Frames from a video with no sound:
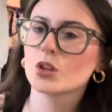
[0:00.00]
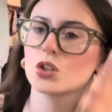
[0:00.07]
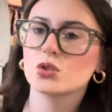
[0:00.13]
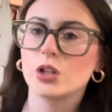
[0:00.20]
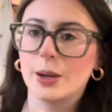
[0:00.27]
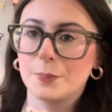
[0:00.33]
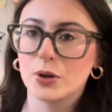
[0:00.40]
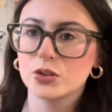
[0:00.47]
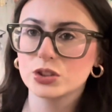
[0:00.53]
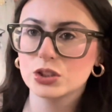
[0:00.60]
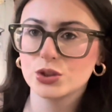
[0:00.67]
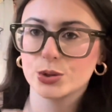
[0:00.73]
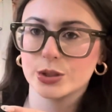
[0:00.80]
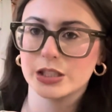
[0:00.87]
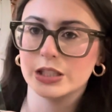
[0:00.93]
So I'm most
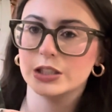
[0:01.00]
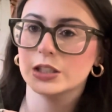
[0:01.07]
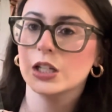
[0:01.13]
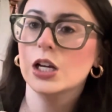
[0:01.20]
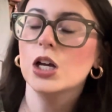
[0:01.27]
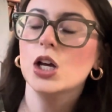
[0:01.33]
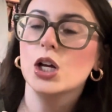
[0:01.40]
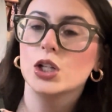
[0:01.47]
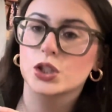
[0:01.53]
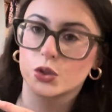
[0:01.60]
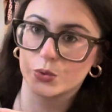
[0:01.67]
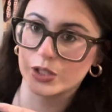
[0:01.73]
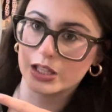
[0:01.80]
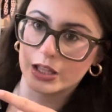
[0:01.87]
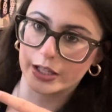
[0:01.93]
intrigued to
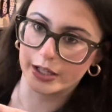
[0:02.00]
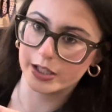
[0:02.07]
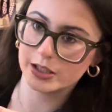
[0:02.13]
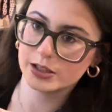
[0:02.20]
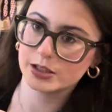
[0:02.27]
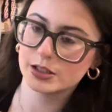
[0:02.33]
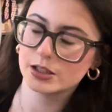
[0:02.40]
read this.